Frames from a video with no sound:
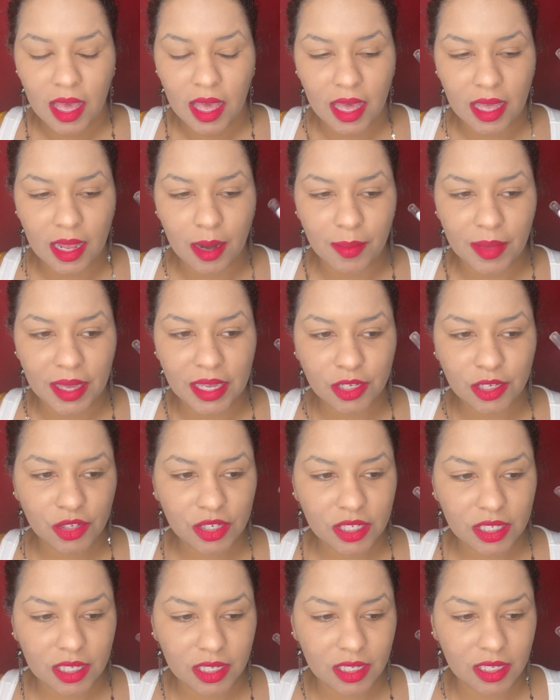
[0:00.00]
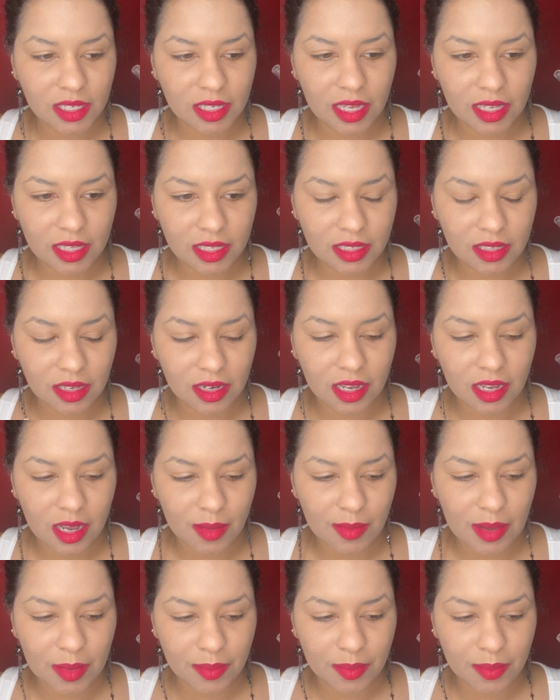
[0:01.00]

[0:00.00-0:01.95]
And I'm interested to see how this is going to come out